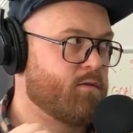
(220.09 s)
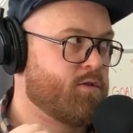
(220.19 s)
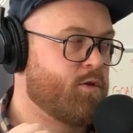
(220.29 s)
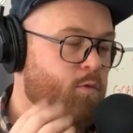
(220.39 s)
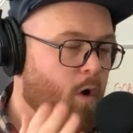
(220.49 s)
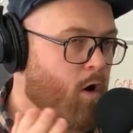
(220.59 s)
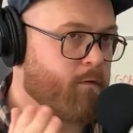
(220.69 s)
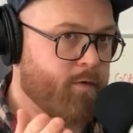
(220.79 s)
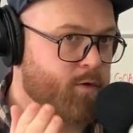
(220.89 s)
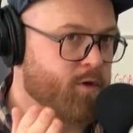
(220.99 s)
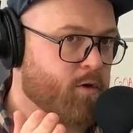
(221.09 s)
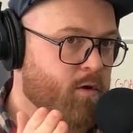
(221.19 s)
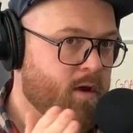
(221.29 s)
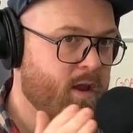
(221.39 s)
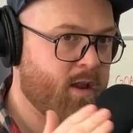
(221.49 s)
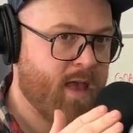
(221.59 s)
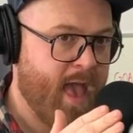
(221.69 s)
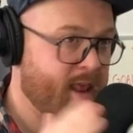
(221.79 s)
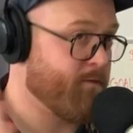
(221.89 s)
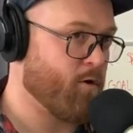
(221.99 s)
to our future in
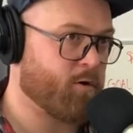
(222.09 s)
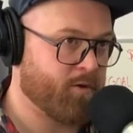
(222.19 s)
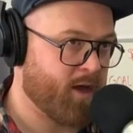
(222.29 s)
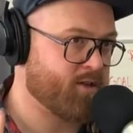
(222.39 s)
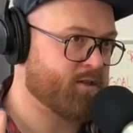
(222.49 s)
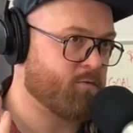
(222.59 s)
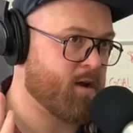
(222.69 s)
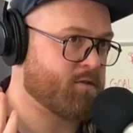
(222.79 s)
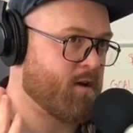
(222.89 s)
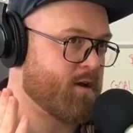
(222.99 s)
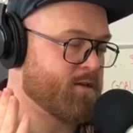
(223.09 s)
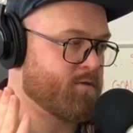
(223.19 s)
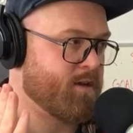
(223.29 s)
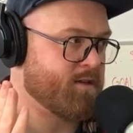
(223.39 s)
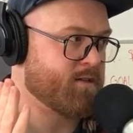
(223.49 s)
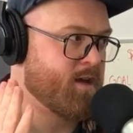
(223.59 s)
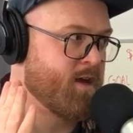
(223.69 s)
any vertical, not just the restaurant industry, is